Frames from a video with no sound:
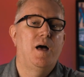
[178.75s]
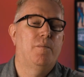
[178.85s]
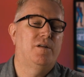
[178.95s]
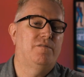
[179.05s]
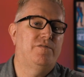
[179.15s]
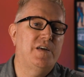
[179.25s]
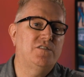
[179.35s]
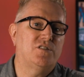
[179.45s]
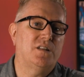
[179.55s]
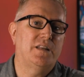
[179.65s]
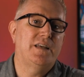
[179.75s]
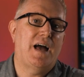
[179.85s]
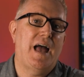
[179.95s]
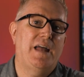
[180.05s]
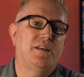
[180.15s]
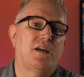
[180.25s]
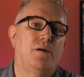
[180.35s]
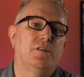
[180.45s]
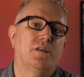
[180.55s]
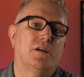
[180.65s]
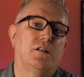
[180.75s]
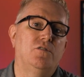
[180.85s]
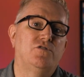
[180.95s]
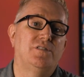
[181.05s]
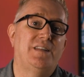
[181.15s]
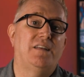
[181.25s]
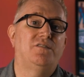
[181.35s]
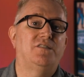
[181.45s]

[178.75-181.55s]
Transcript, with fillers: But eventually I had to come to the conclusion that